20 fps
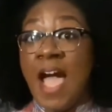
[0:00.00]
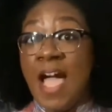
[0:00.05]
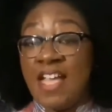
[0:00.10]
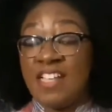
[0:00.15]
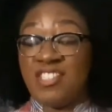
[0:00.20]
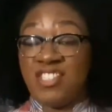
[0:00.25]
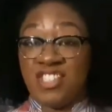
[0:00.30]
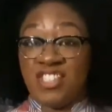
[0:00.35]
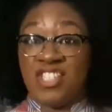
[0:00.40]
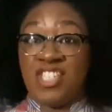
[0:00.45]

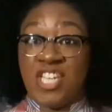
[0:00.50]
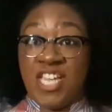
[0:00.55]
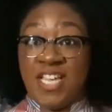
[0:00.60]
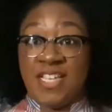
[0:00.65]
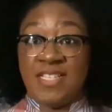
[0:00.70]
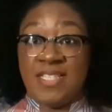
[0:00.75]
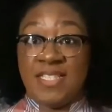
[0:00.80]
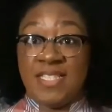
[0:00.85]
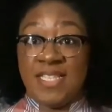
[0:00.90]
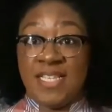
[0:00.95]
I
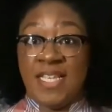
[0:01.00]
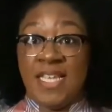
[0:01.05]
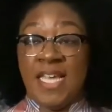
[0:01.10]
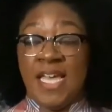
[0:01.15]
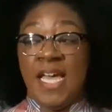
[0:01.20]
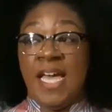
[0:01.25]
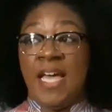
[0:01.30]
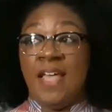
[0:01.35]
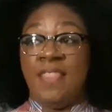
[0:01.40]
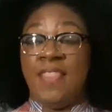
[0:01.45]
suggest
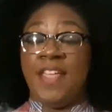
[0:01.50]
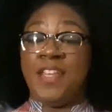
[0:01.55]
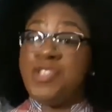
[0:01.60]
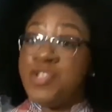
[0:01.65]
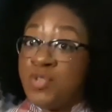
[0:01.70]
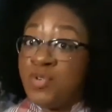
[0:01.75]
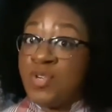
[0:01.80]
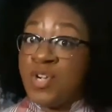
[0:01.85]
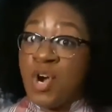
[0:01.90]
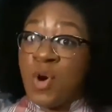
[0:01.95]

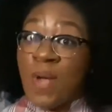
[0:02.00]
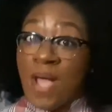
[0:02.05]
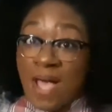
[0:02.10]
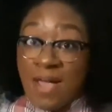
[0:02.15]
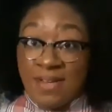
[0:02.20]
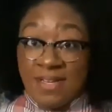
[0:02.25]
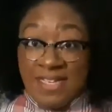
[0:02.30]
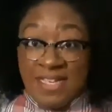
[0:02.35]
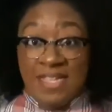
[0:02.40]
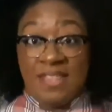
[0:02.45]
that you go
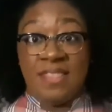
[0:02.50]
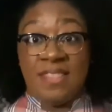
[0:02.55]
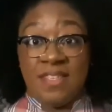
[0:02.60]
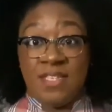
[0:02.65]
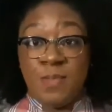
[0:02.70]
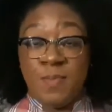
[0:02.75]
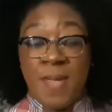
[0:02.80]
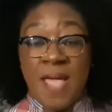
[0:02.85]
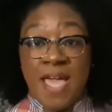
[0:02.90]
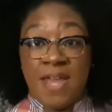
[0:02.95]
out and get
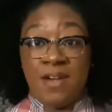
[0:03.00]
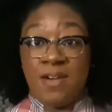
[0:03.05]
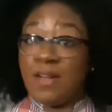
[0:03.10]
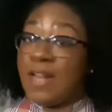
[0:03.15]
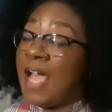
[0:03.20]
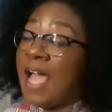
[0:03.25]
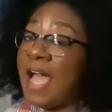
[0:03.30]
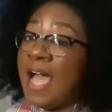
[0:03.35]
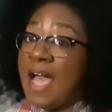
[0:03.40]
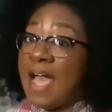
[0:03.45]
this
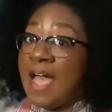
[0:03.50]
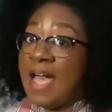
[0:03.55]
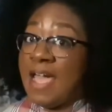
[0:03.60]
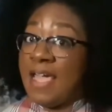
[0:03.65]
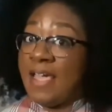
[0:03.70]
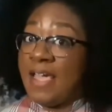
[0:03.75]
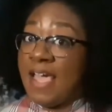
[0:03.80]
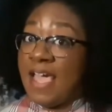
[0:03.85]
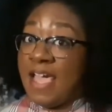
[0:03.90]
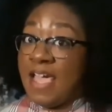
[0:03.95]
pattern.
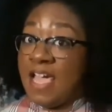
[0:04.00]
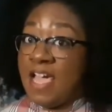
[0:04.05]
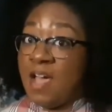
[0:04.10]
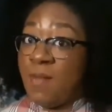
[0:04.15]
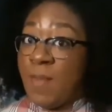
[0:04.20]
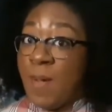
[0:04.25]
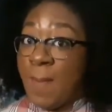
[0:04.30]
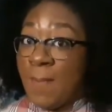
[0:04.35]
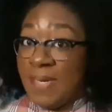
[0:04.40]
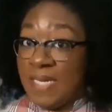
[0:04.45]
I
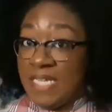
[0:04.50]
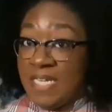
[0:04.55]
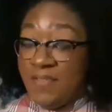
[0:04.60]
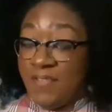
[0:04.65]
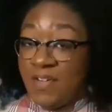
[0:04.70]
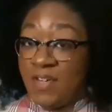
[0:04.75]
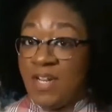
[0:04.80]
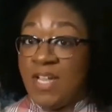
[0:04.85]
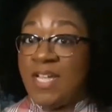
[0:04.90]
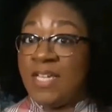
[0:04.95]
am a
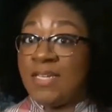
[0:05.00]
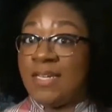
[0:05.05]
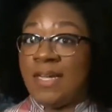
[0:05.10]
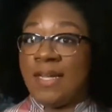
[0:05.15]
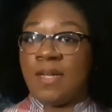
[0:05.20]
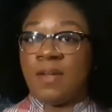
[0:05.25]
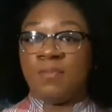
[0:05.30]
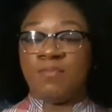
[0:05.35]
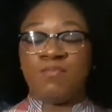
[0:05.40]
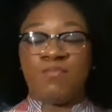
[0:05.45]
believer.
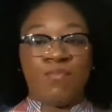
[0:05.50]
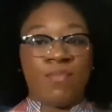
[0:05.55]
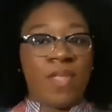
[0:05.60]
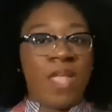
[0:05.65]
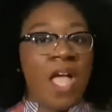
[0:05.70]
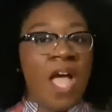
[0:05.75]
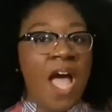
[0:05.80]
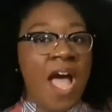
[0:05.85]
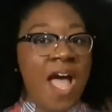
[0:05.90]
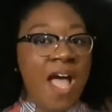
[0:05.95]
Like,
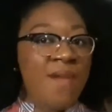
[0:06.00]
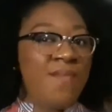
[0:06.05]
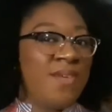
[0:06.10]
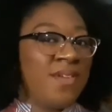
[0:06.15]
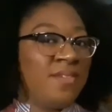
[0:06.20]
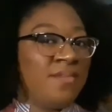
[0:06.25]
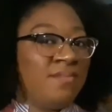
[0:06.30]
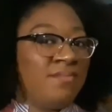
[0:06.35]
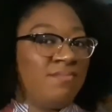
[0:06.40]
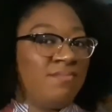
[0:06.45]
I